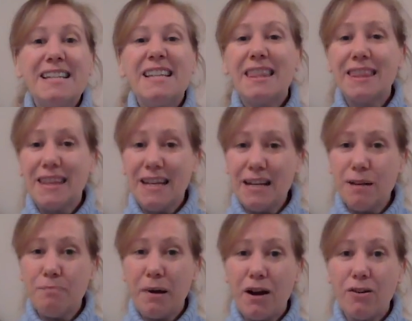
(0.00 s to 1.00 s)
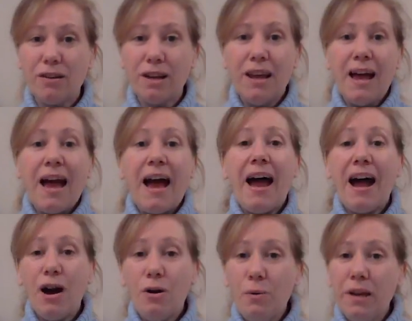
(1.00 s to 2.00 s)
to think about
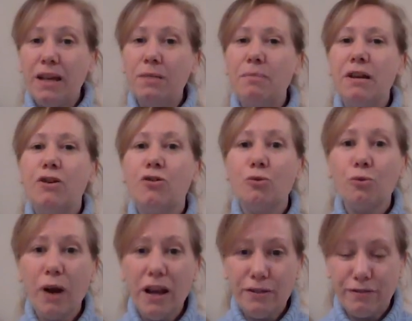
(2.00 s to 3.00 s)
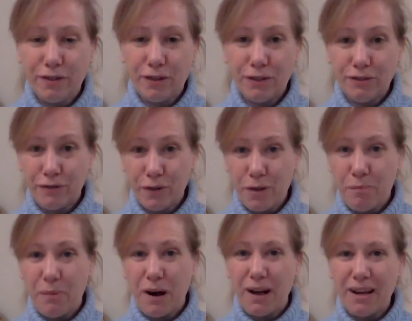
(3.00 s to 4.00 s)
how we can be grateful for the
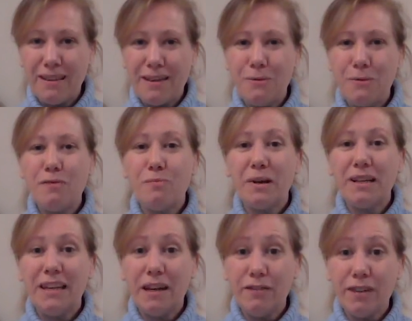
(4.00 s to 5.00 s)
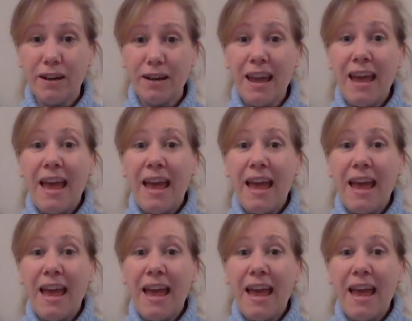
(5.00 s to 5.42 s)
body that we've been given